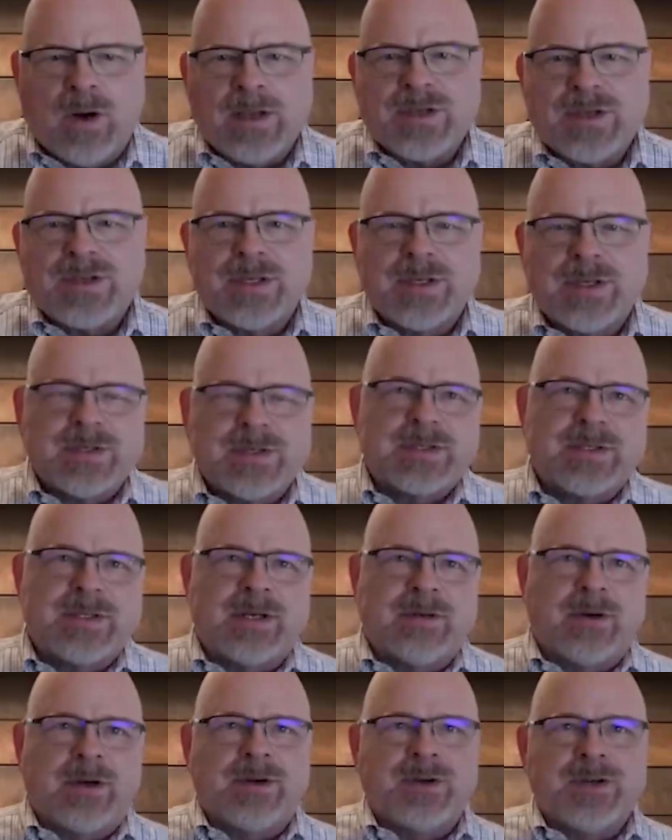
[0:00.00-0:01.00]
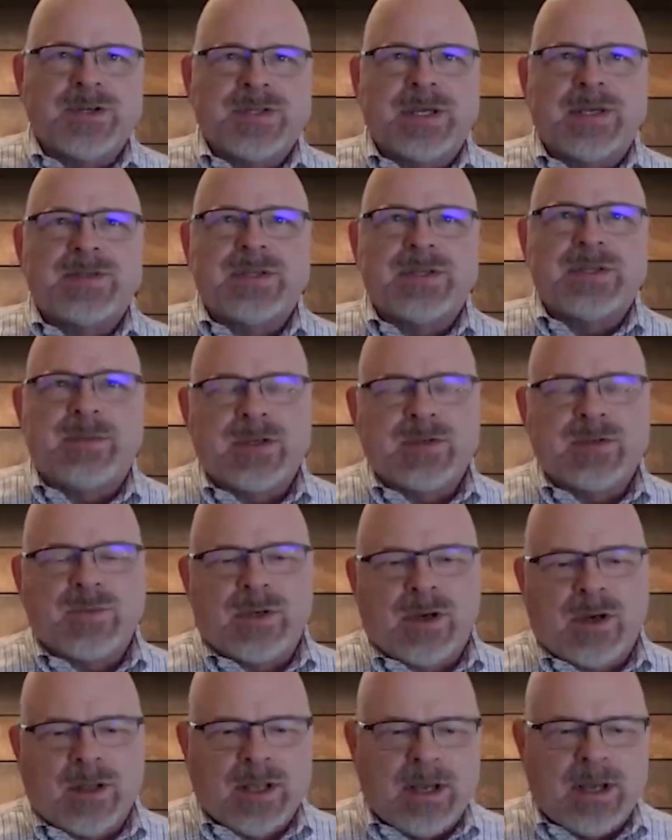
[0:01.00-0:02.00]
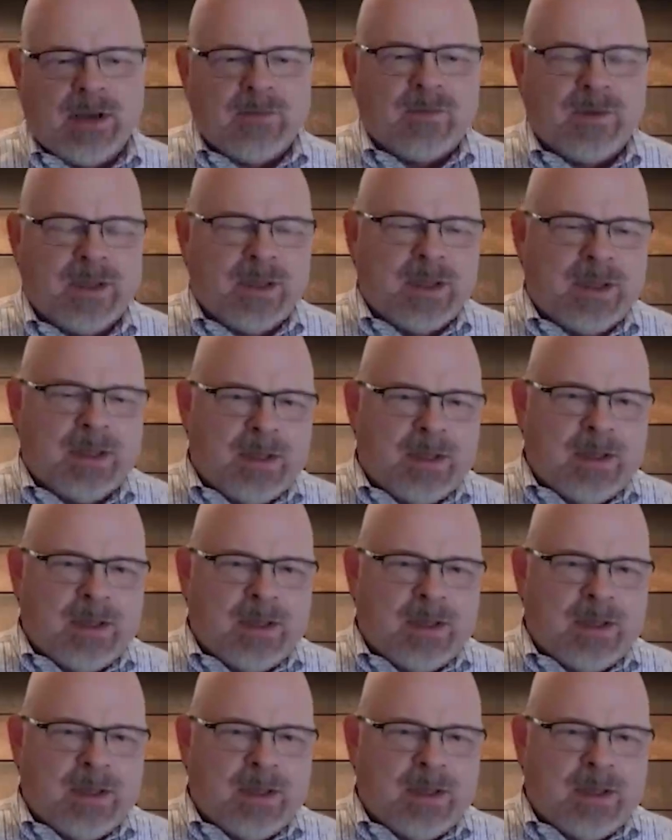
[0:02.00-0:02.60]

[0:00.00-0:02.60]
watch this, understands that because we all have